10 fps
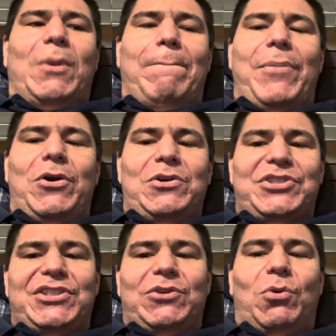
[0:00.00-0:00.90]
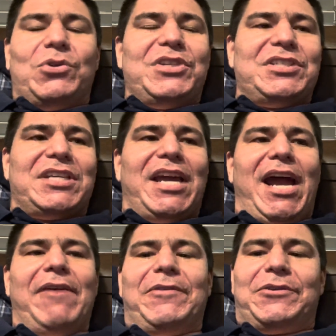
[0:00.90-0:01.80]
person or this
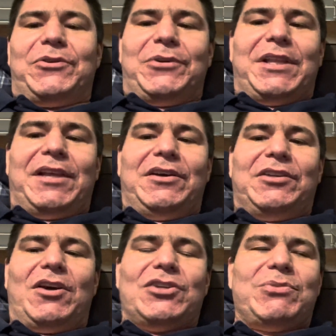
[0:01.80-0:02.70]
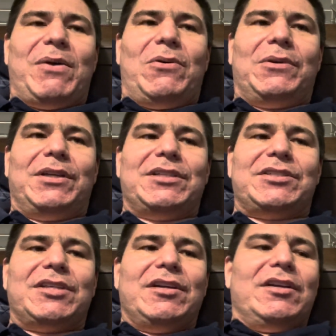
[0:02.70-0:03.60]
character that they're gonna talk about
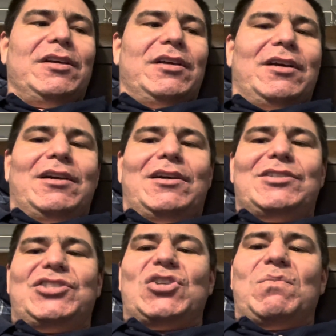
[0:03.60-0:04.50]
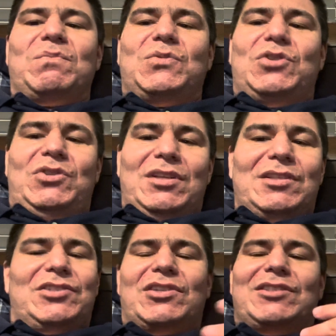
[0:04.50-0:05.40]
is
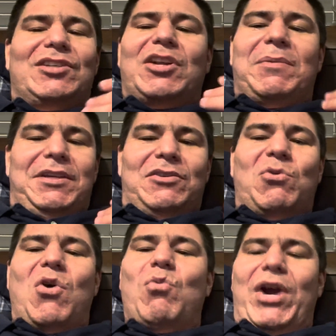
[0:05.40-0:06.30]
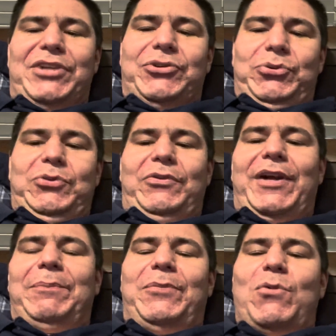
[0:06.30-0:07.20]
it's gonna be a white dude,
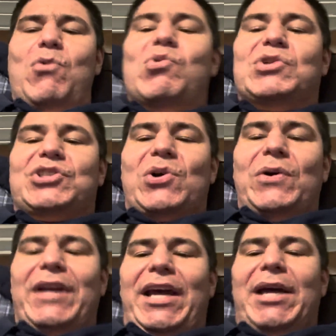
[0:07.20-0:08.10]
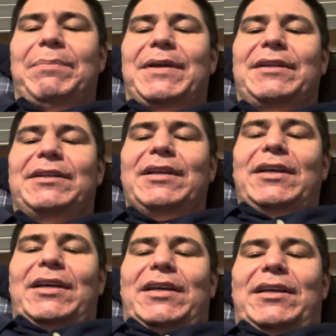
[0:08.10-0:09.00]
right? But what was gonna happen
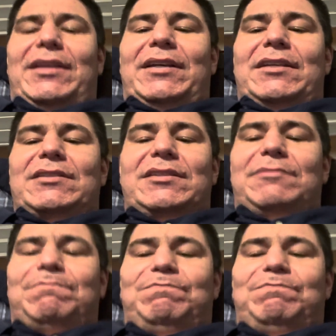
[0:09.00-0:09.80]
is